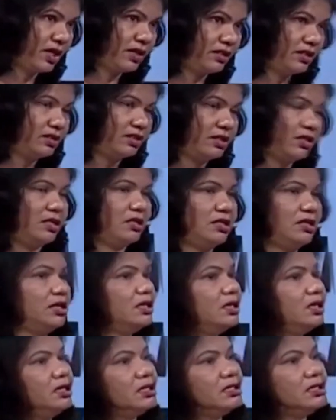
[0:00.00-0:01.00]
The tea,
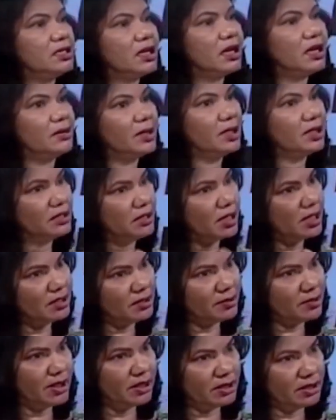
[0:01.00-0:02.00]
the garment, and the
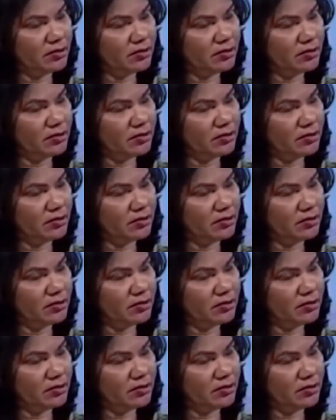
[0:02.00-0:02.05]
migrant